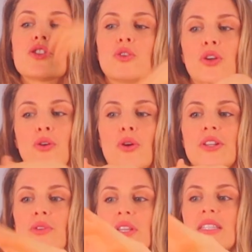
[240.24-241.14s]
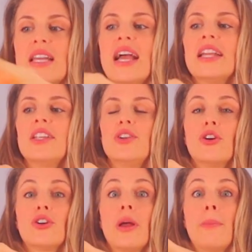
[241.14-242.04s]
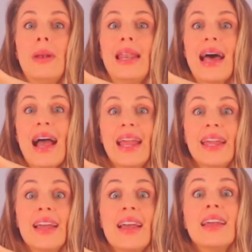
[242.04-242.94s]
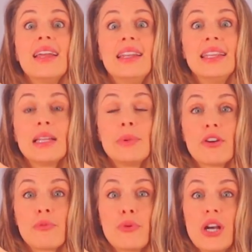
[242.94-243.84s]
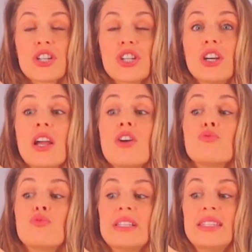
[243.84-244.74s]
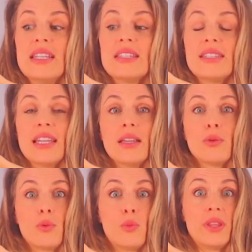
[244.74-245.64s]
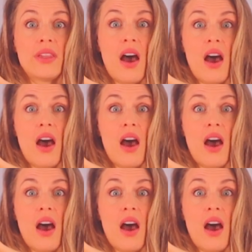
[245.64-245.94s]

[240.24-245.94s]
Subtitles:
so you're going to the side and you're going to apply a little bit of pressure, resisting with the